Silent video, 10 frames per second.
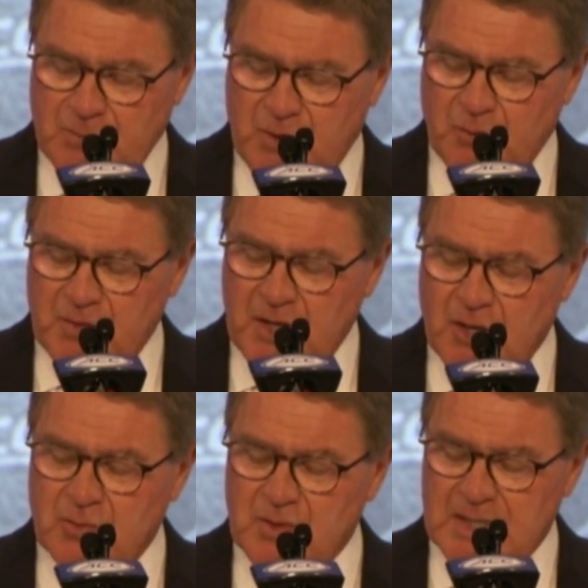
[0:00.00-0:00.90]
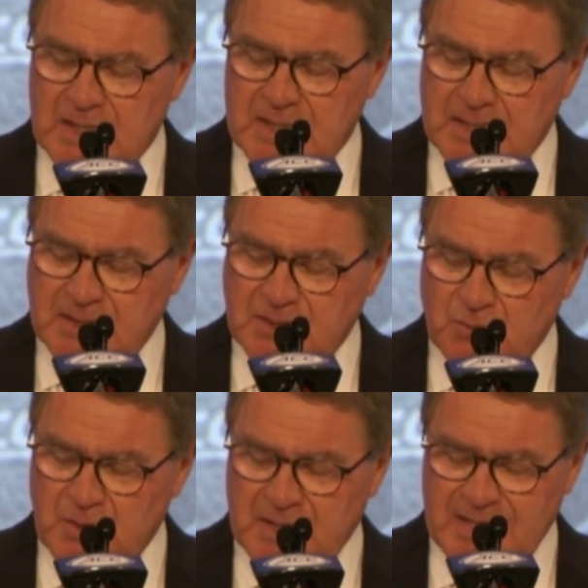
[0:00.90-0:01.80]
And we were the only league
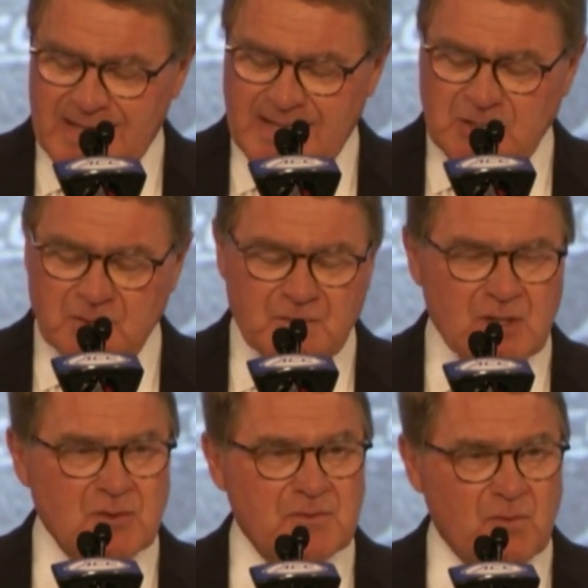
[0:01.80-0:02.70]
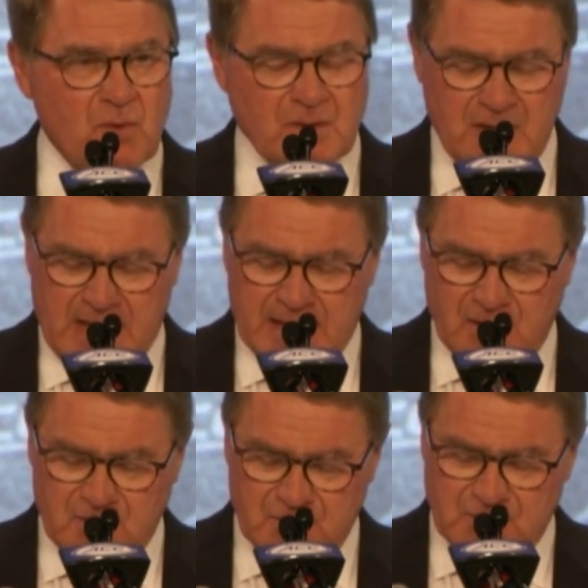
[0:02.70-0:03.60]
to win each of those four
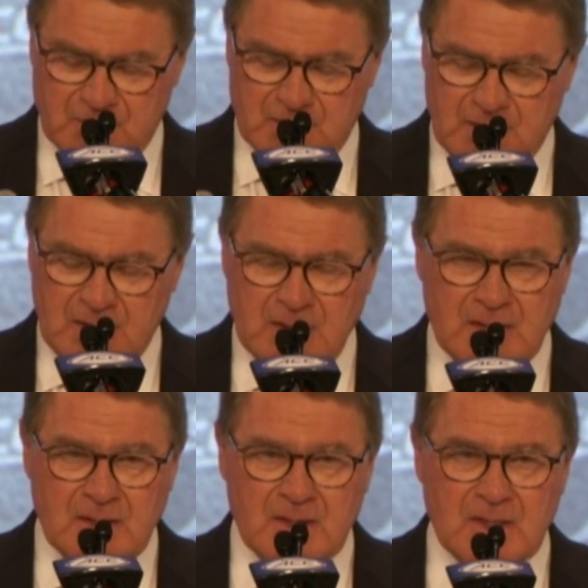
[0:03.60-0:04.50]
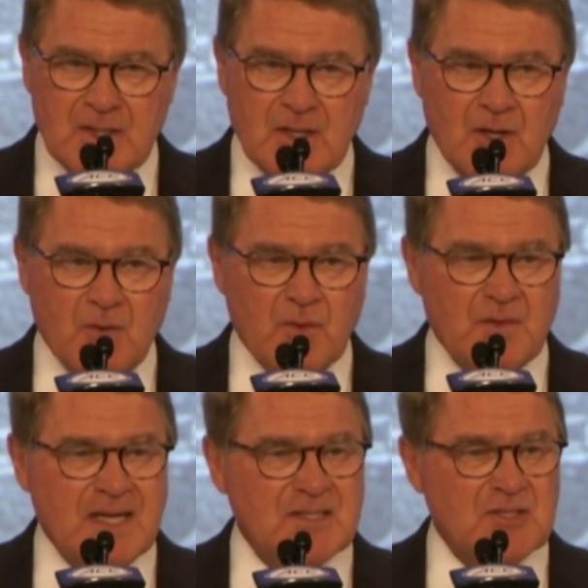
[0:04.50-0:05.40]
titles
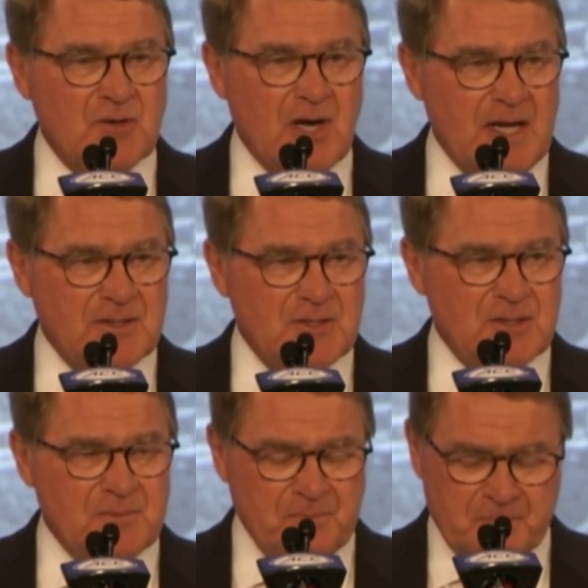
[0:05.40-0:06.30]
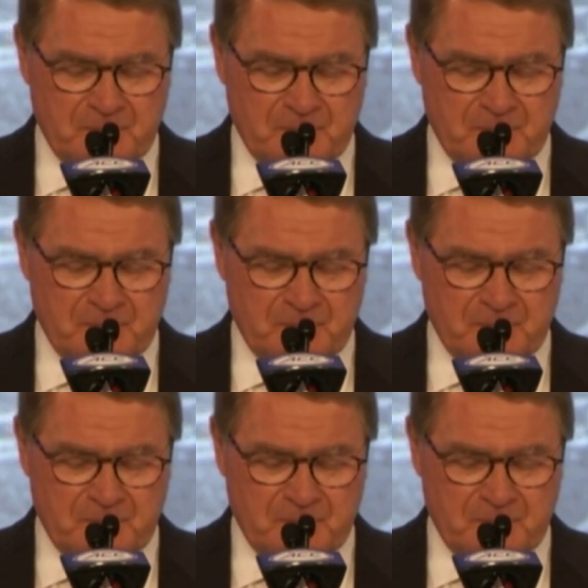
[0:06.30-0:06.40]
over that stretch.